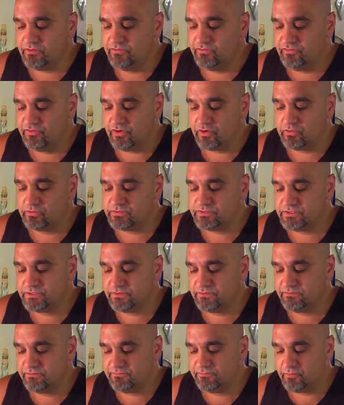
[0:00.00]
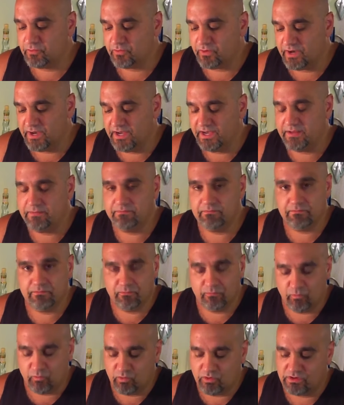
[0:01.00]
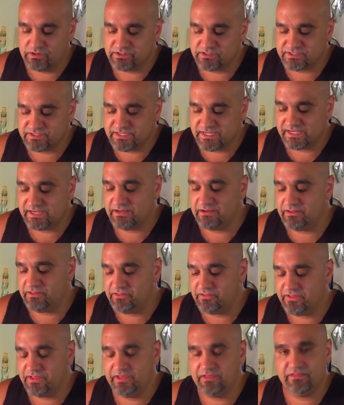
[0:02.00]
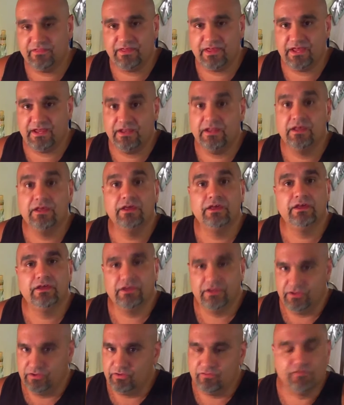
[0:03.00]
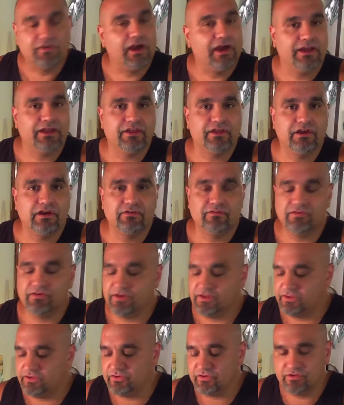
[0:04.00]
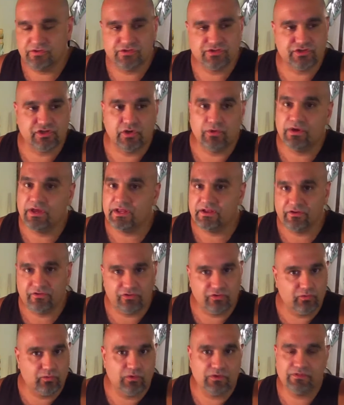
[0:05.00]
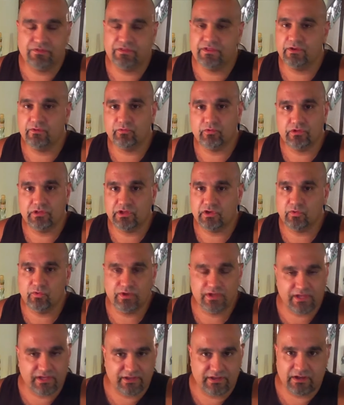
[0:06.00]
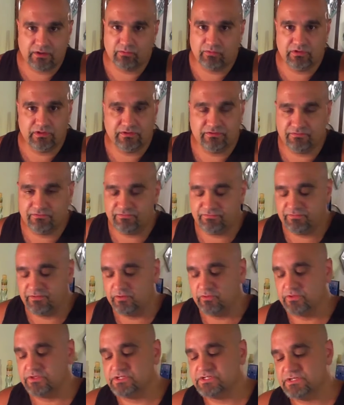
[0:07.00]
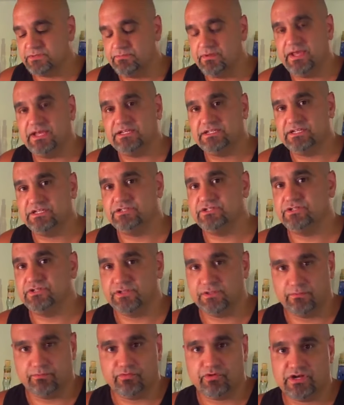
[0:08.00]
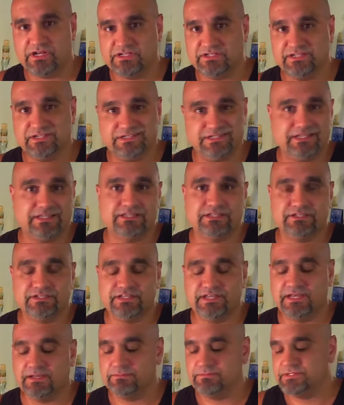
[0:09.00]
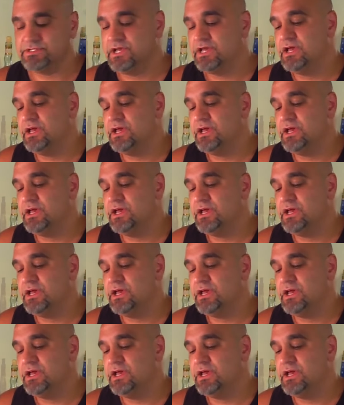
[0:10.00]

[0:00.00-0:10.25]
Don't for any one second think that you've got it covered and you can just go ahead and do one thing really quick and not really focus and pay attention to the process and the steps.